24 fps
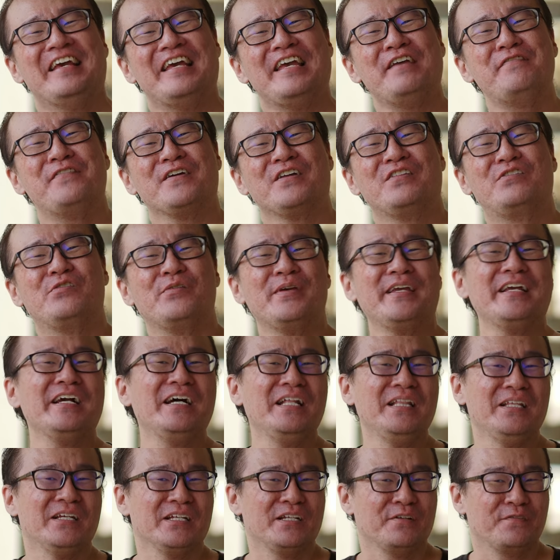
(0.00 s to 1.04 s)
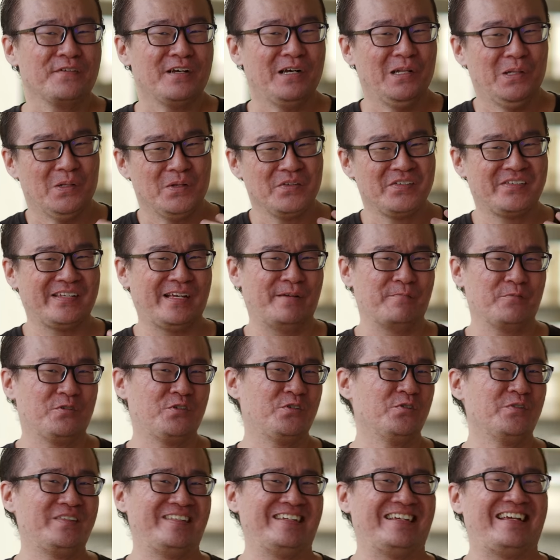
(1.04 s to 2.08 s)
If you're doing a lot of close-up
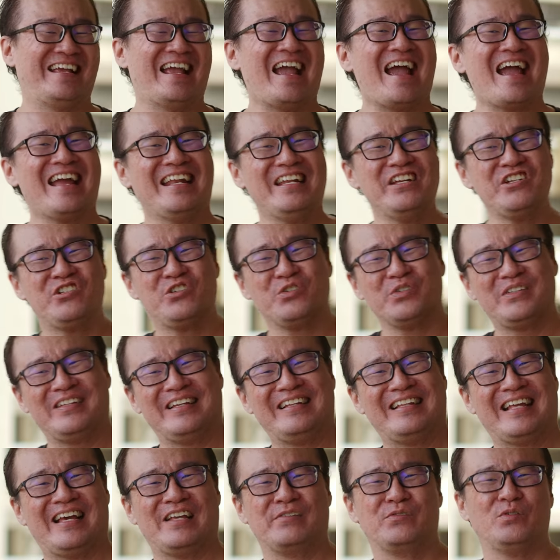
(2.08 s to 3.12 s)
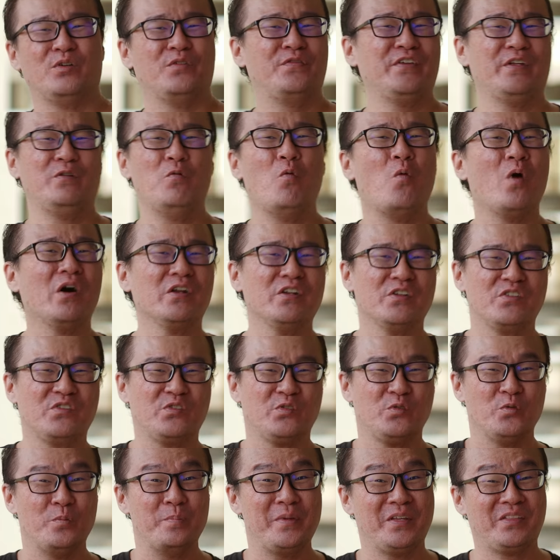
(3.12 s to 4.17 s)
shooting, any shooting that is within one or
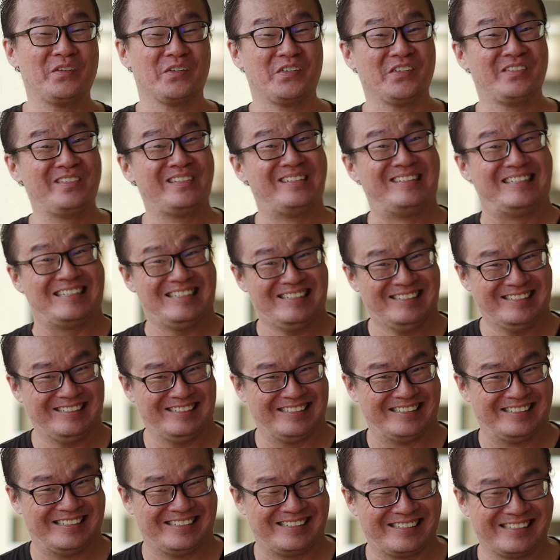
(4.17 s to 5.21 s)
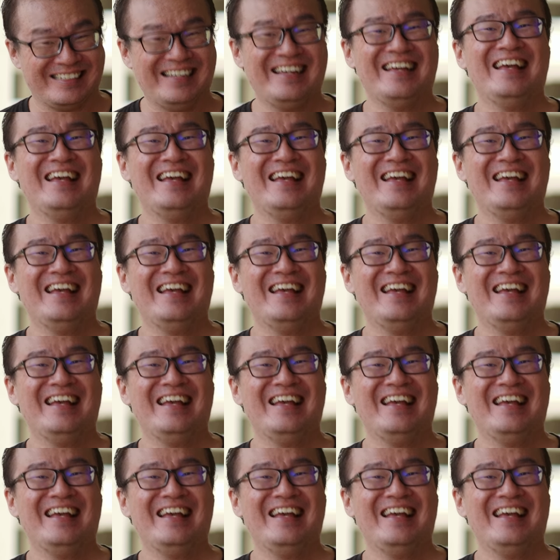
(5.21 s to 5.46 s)
two meters distance,